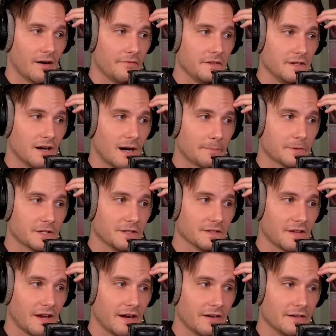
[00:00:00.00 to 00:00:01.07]
of the
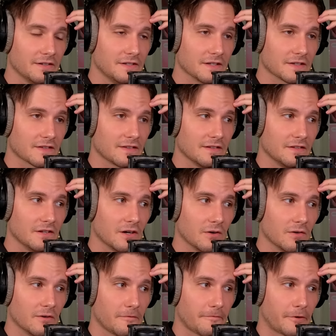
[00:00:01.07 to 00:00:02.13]
options here just, you
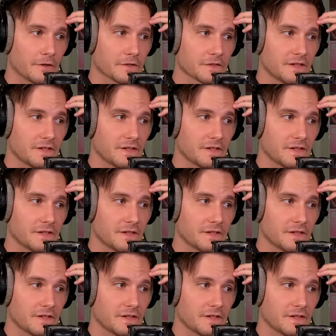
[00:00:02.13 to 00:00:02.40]
know, first